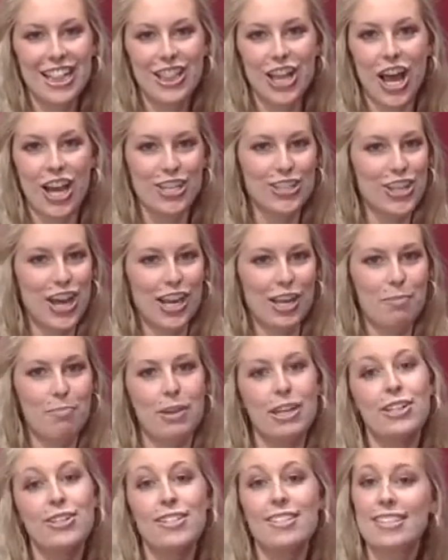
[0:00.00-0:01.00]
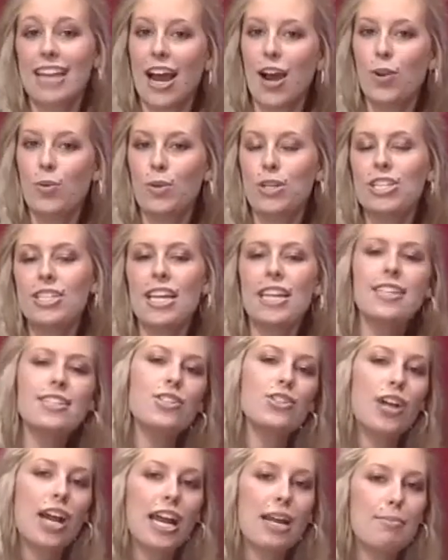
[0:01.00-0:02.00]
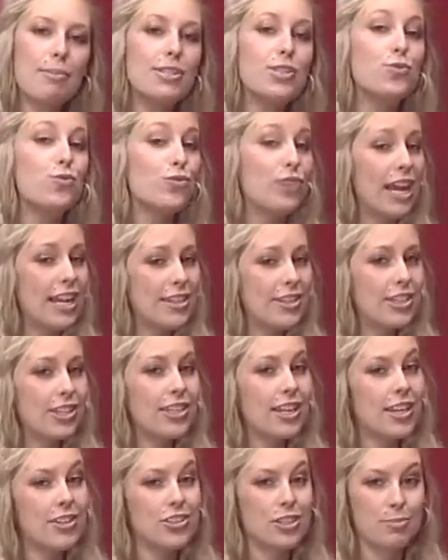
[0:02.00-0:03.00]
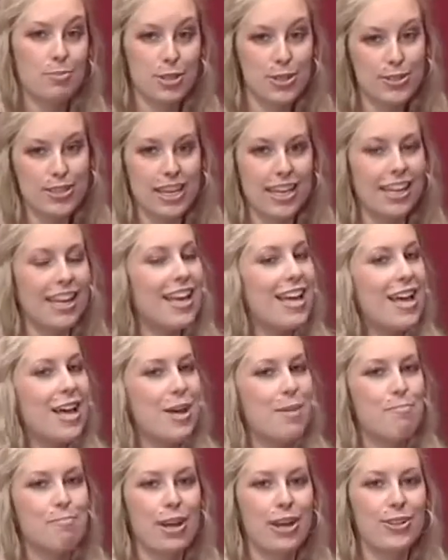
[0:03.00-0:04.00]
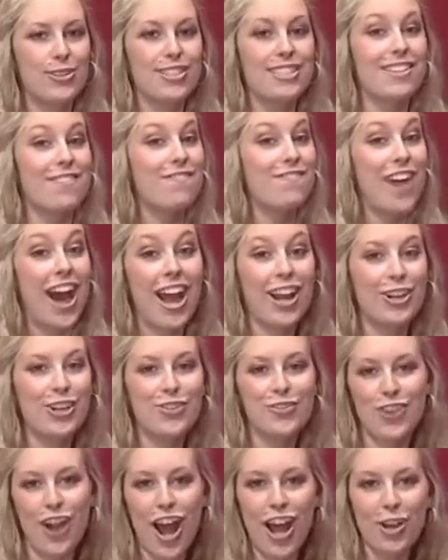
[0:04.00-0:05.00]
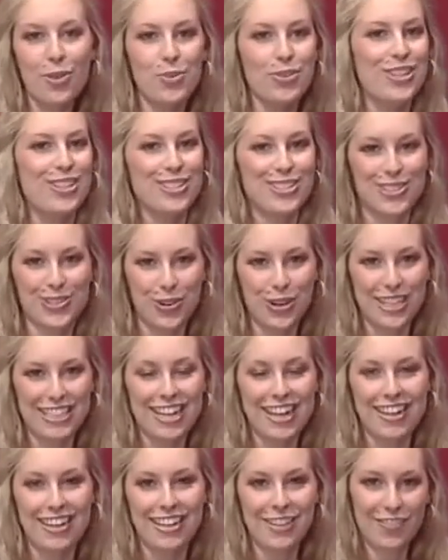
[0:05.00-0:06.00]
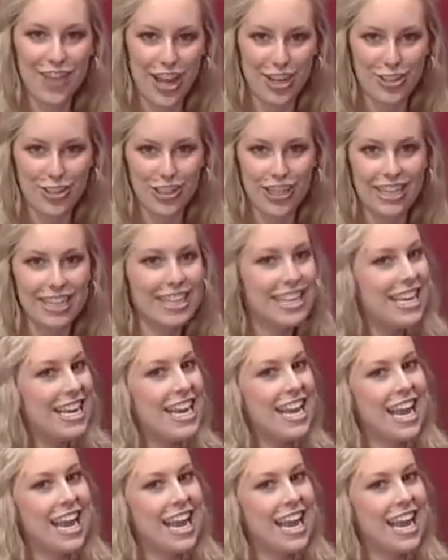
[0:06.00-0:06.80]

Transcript: Lock, Stock, and Barrel's sound, which they describe as red dirt country music, melds the fire of rock with the storytelling of country.